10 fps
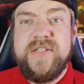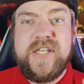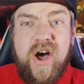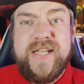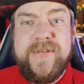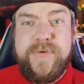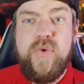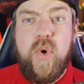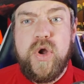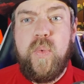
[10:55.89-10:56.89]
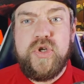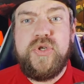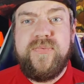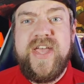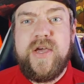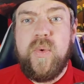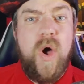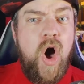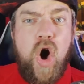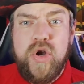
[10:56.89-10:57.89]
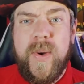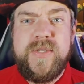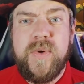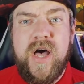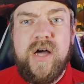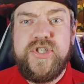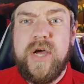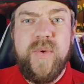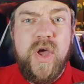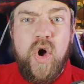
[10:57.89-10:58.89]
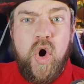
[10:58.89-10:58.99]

So guys, if you want to wash your vehicle on the way to a car show,